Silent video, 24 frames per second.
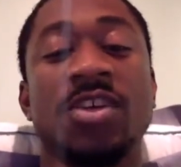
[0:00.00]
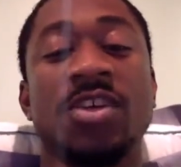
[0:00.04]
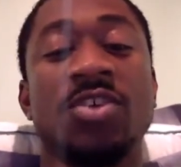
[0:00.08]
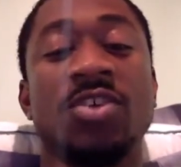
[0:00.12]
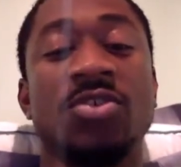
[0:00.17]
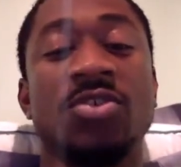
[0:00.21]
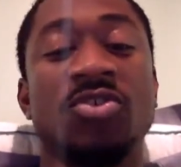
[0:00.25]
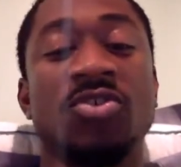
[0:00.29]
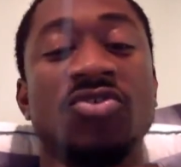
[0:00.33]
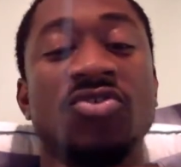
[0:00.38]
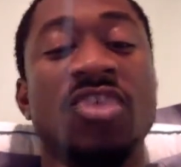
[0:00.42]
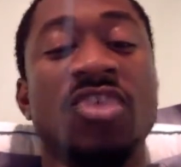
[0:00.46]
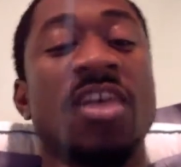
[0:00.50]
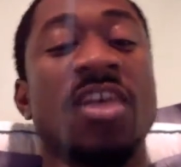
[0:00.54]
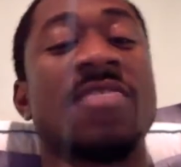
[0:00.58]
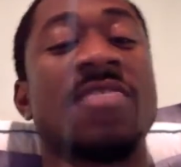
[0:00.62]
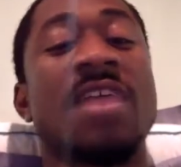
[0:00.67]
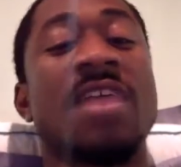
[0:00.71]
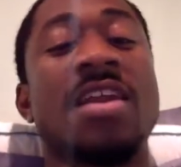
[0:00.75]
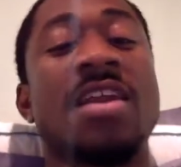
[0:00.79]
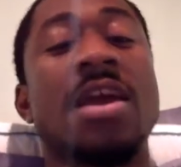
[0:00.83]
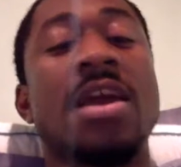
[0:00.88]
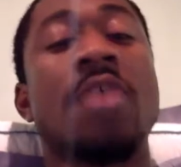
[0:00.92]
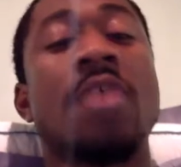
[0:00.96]
You can check
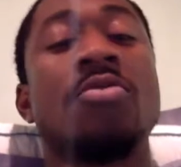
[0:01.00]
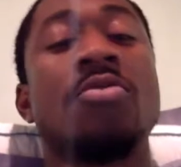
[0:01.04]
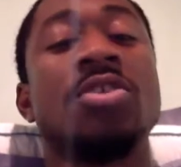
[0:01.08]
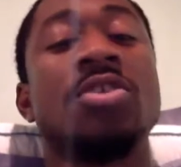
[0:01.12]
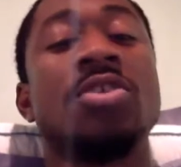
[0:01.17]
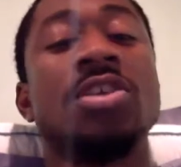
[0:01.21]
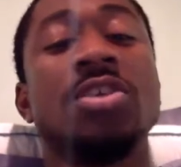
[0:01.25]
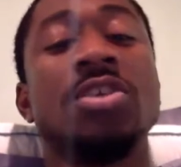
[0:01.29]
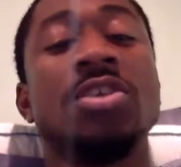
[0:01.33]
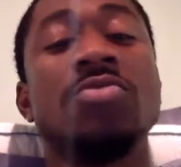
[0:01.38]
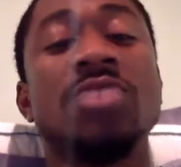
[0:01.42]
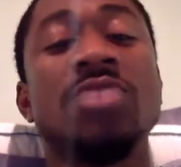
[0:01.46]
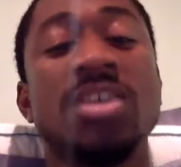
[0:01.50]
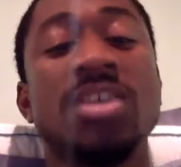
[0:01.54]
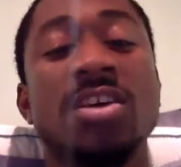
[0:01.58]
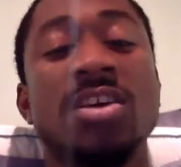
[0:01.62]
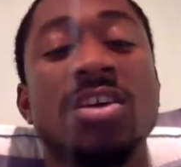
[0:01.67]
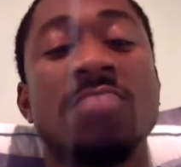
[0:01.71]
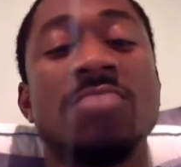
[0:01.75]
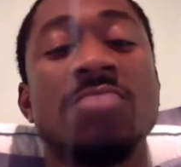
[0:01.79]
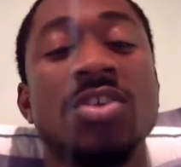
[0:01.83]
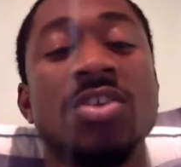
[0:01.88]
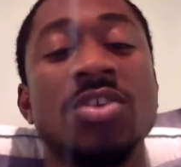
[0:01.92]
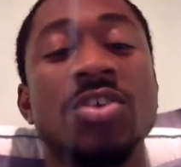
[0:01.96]
that out,
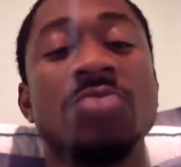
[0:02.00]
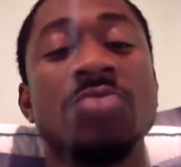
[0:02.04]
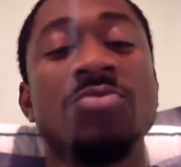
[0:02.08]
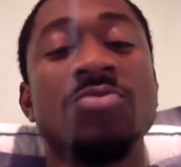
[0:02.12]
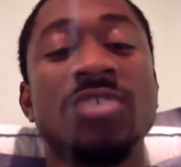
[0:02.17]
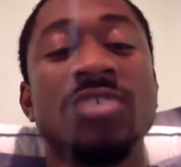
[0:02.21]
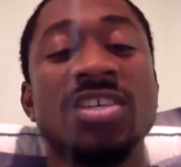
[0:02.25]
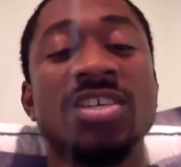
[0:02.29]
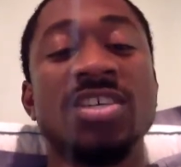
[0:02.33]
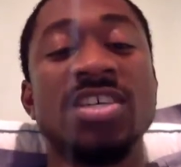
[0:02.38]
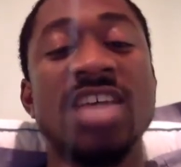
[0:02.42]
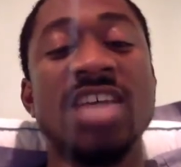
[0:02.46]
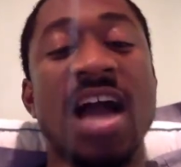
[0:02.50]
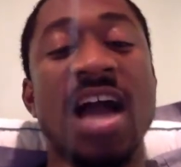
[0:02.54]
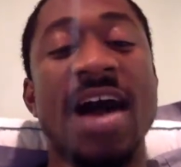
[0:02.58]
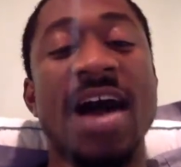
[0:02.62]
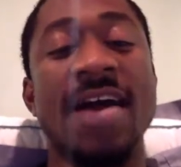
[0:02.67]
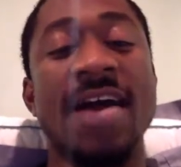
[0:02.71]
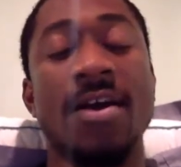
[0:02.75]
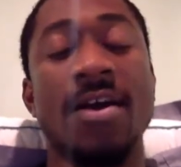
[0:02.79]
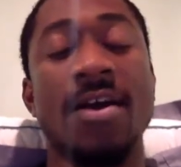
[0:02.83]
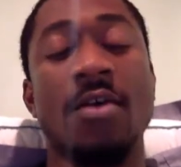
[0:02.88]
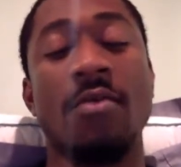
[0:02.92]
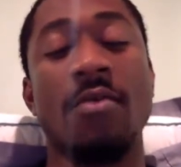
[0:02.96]
Utiom,
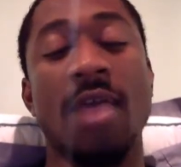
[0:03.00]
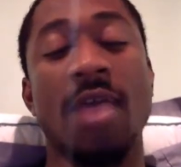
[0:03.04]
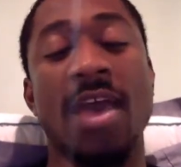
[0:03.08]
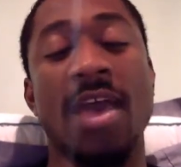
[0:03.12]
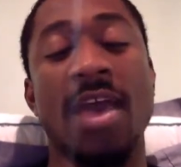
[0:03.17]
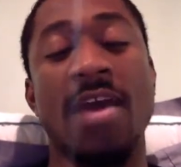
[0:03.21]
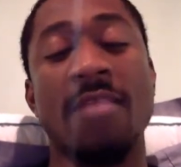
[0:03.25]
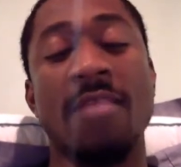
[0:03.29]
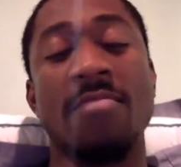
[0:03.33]
UTIOM.com.